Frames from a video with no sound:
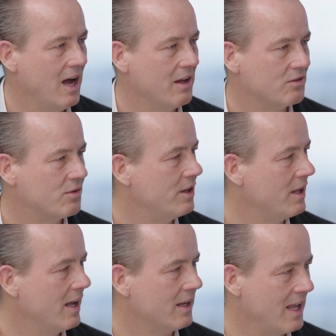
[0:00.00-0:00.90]
is
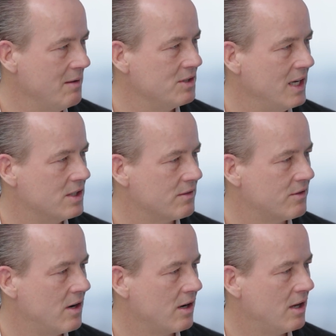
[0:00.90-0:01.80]
really a game changer
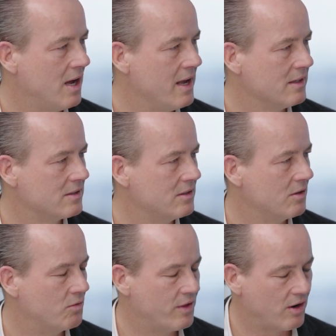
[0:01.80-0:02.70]
for our clients.
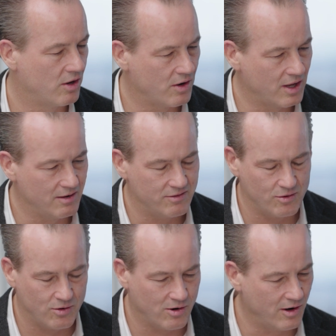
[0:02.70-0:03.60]
They're looking
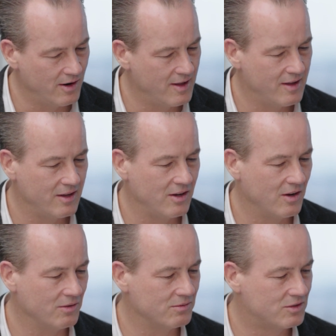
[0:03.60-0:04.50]
for,
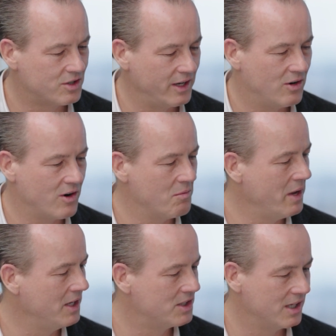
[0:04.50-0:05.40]
trade
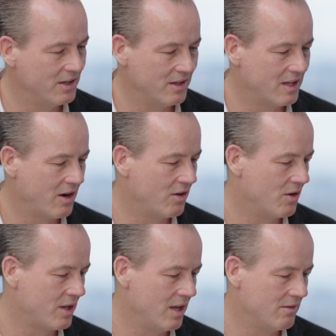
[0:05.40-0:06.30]
automation. They're
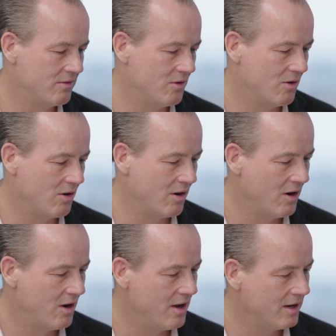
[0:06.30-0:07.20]
looking for
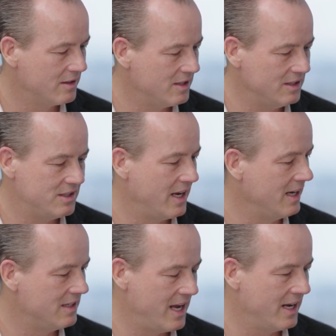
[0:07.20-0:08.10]

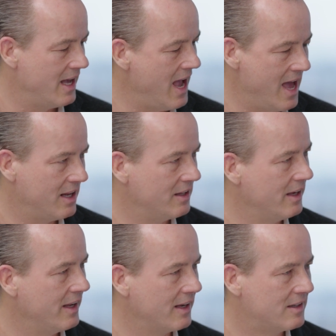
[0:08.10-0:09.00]
TCA data
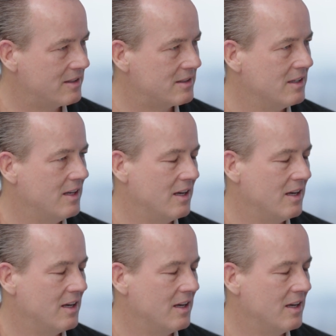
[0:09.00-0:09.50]
analytics.